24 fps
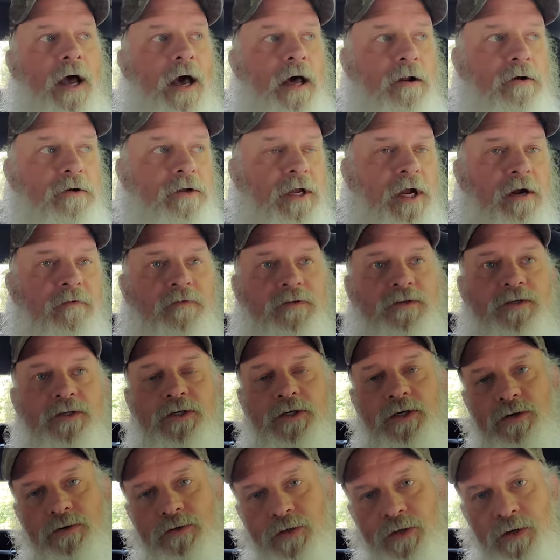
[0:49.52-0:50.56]
I don't care if it's a
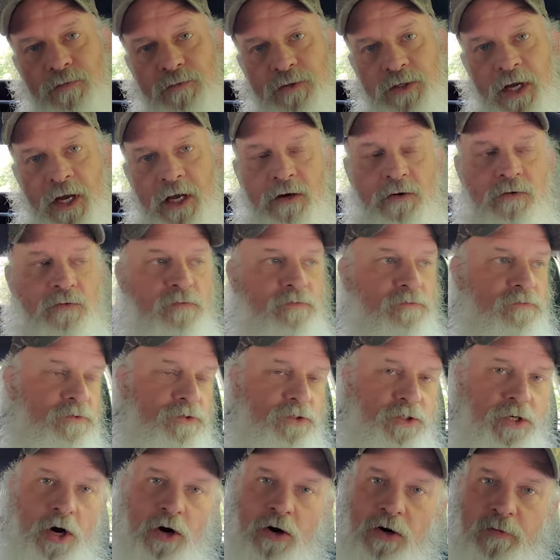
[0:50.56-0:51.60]
YouTube channel,
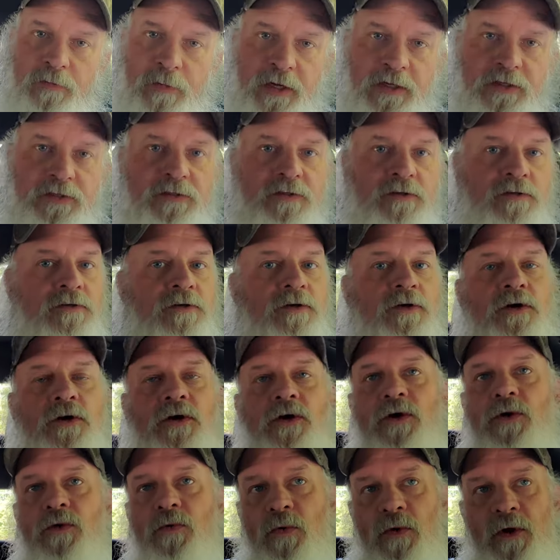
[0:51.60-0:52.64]
tournaments,
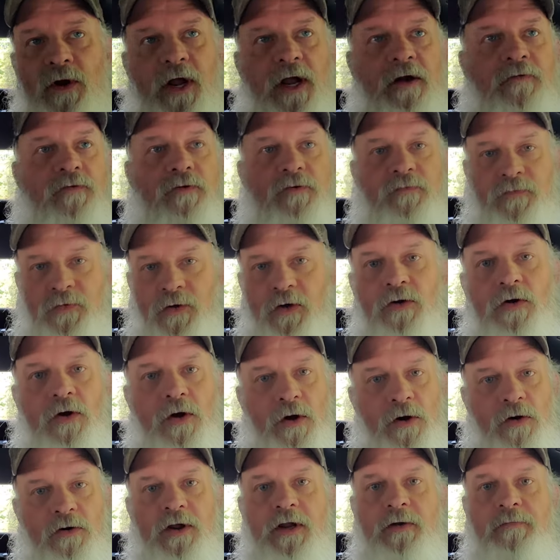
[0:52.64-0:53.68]
whatever. If you're
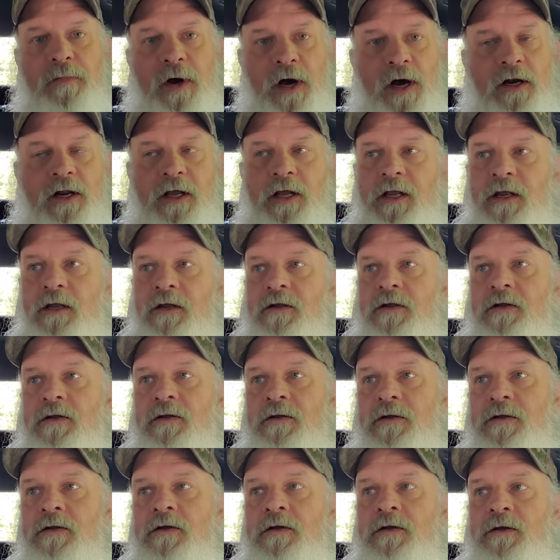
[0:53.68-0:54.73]
earning money,
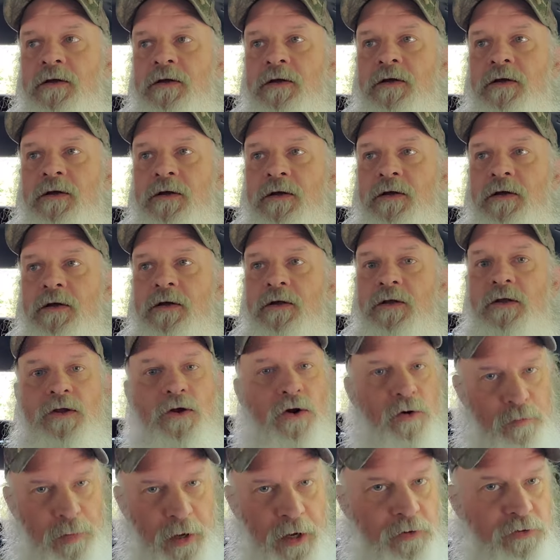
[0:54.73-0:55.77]

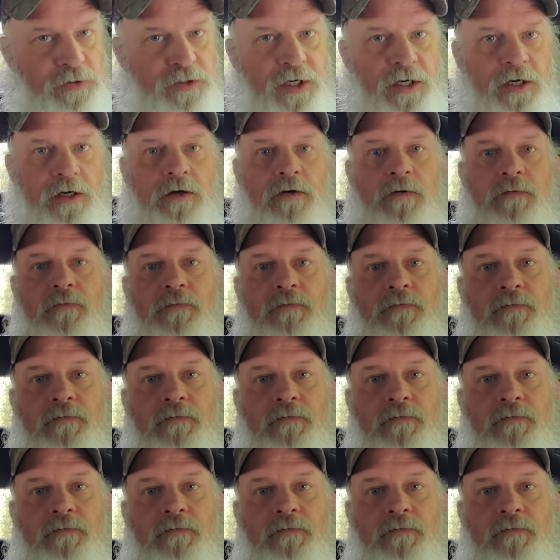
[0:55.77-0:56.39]
you're poaching.